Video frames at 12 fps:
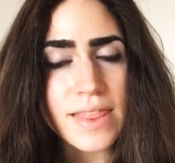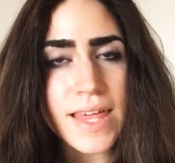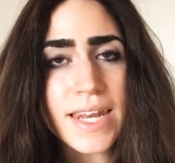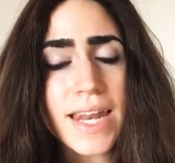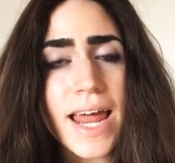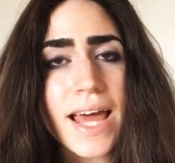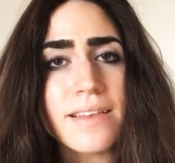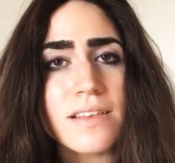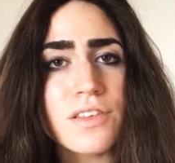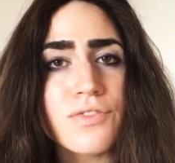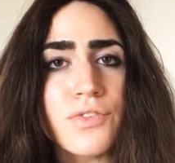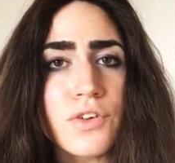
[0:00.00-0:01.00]
then it has
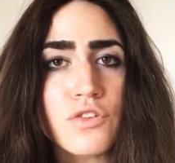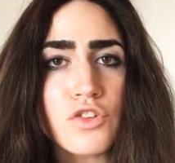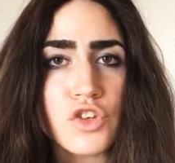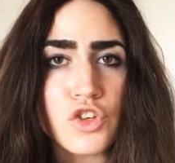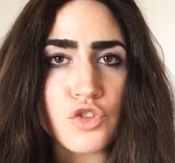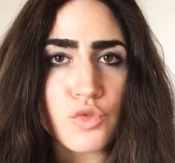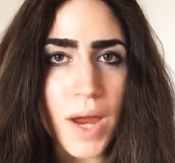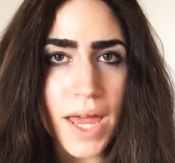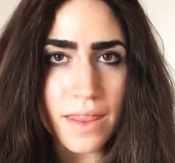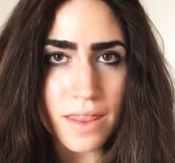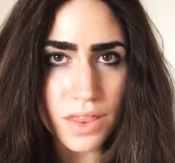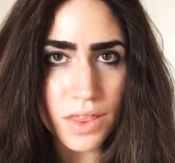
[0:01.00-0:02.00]
its full
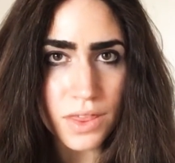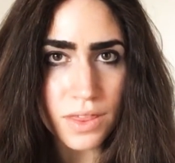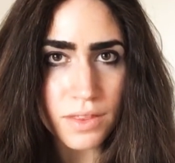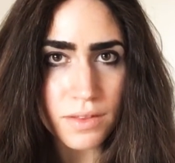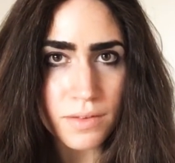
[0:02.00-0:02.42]
strength